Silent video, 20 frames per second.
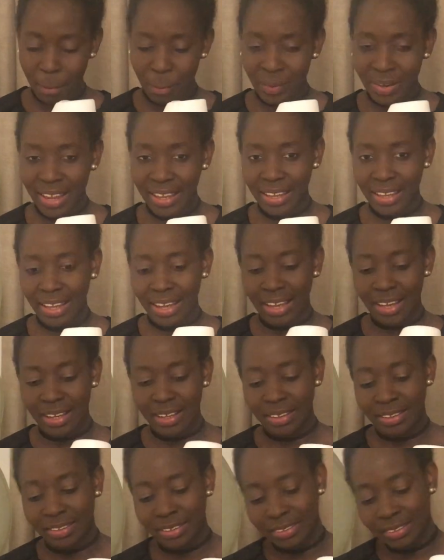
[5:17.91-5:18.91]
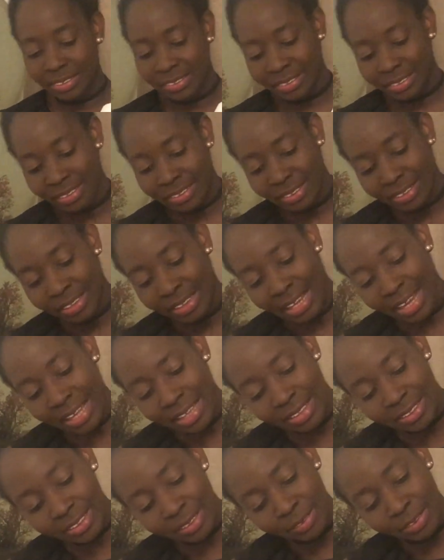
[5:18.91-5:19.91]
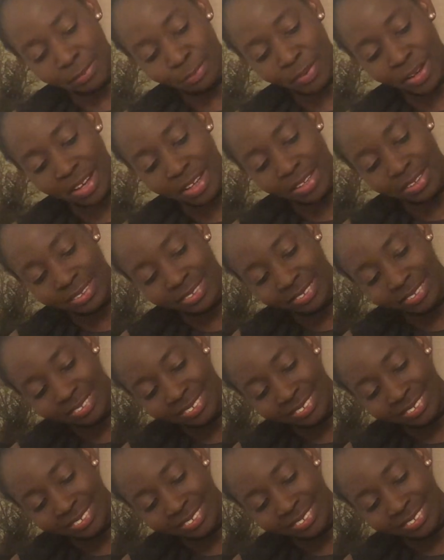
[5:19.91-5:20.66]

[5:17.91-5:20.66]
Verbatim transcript: plug it in, hit the switch button,